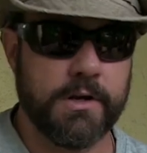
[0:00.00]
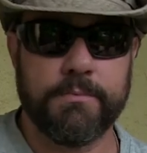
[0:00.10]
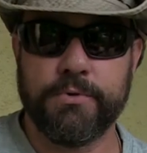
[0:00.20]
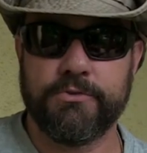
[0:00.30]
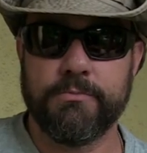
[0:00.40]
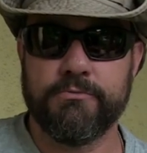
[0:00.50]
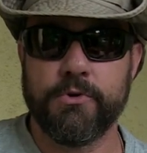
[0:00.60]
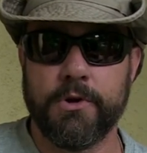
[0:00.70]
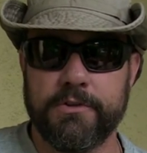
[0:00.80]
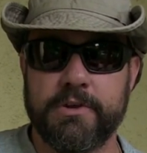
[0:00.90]
going to put some
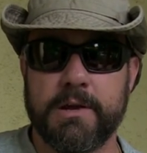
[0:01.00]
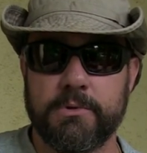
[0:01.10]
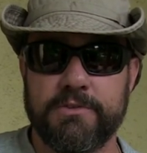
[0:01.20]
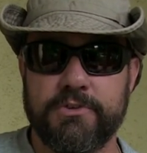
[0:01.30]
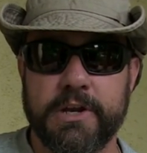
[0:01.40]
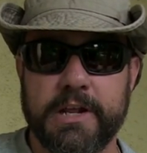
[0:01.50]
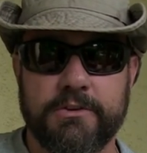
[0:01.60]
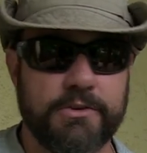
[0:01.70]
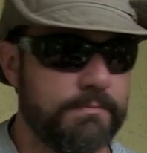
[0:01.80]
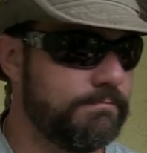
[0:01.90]
food on the table if you need
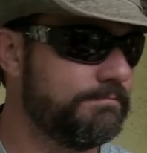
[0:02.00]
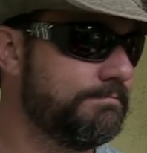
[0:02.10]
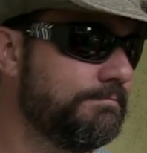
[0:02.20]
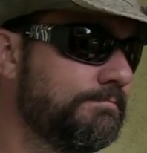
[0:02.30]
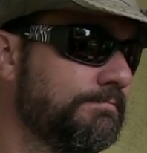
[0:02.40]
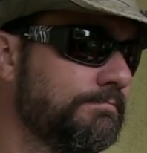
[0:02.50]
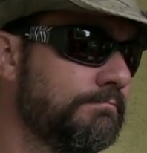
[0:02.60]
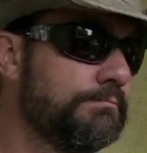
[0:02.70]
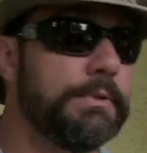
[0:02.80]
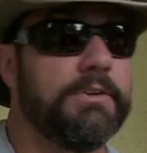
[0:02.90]
it to.
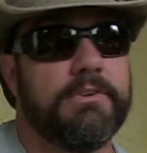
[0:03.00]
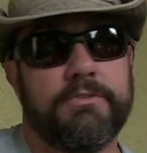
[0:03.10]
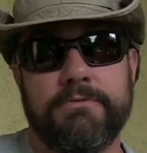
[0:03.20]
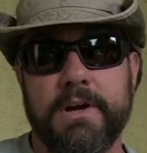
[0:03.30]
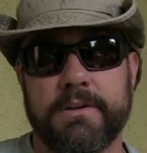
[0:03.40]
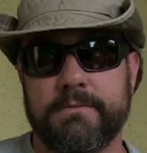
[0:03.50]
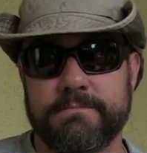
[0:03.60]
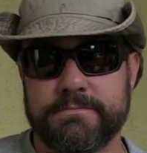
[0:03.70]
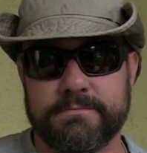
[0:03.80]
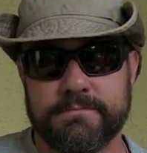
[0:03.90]
Plus, it's fun.
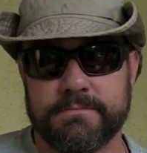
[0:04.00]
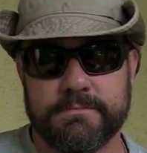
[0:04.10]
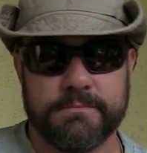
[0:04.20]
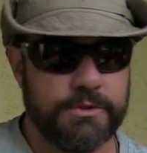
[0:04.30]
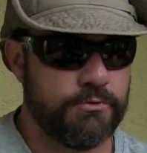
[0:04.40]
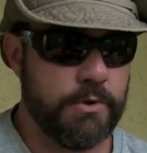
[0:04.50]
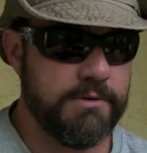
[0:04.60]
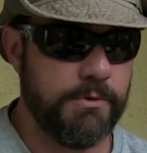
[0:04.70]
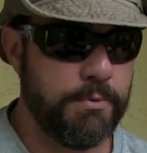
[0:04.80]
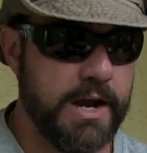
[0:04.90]
It's great
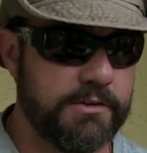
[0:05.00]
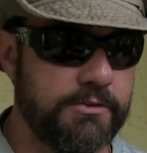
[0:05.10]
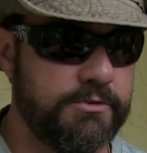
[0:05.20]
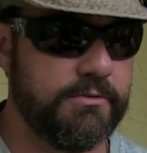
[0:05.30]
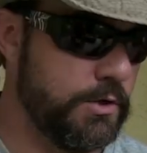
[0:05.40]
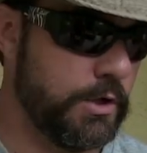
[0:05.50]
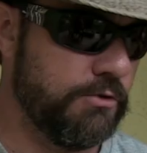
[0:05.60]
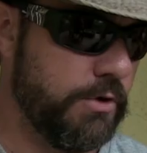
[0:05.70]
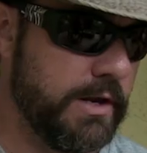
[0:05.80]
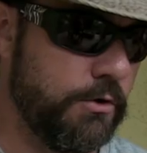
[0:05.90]
for practice. You can
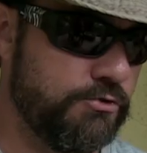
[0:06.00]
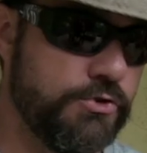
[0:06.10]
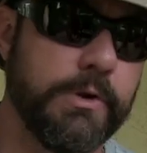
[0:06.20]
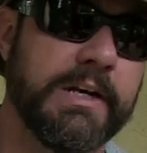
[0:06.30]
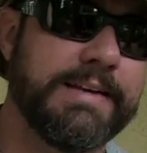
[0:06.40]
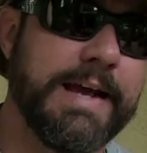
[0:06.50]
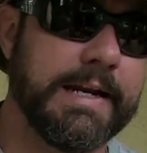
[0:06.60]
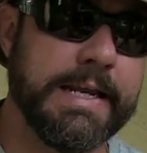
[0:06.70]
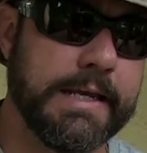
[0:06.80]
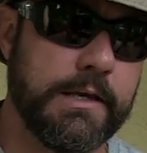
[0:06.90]
train on shooting
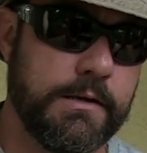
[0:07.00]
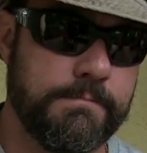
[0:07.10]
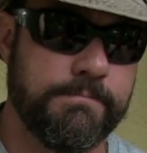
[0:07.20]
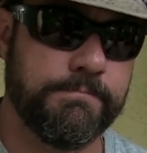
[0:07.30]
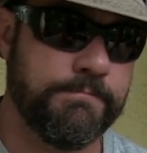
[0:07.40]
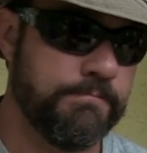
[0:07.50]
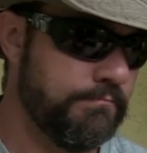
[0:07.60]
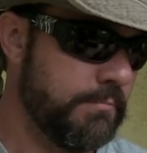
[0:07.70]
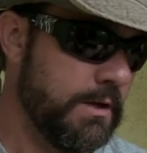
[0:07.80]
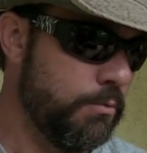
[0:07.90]
technique
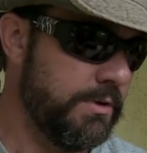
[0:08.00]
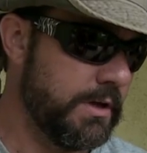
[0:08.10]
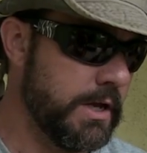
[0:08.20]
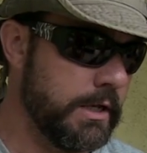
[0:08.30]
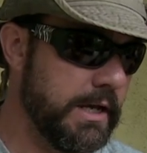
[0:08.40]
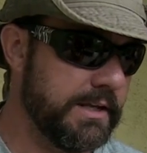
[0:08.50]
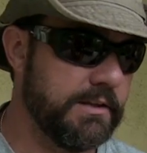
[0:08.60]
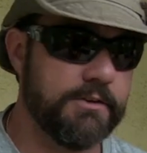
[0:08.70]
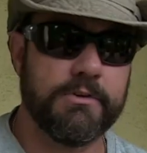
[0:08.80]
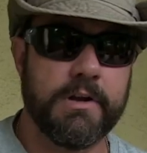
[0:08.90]
with a gun like
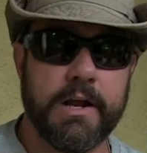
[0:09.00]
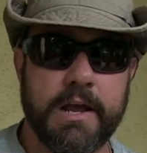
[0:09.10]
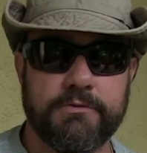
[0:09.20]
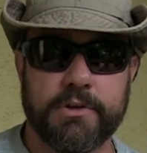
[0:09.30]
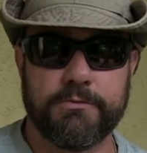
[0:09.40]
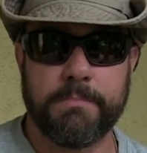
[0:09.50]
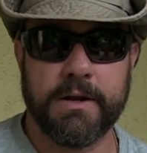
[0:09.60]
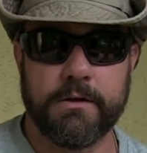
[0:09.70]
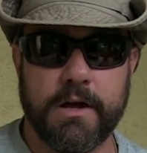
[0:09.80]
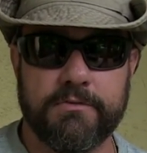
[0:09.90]
this and not have to
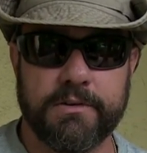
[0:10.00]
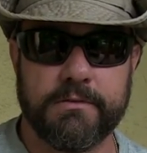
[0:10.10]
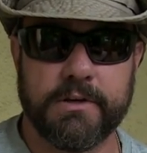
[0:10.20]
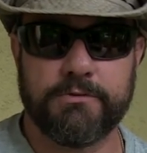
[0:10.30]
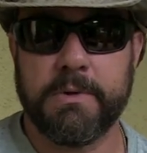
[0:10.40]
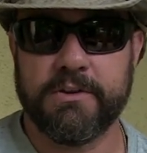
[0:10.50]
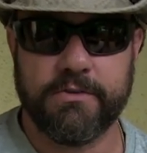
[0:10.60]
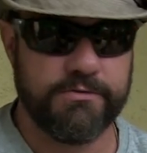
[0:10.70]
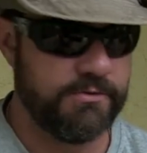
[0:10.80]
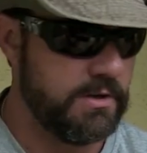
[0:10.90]
expend a lot of
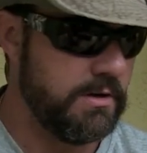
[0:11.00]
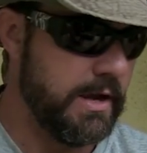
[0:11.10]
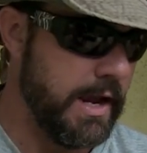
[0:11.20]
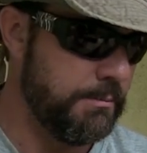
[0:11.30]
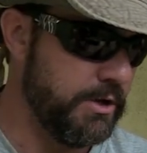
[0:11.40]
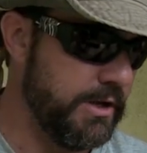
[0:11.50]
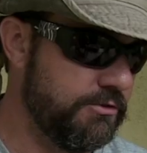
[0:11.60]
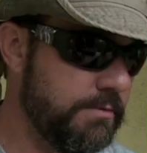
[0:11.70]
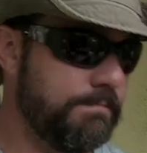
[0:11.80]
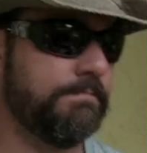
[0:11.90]
expensive ammunition.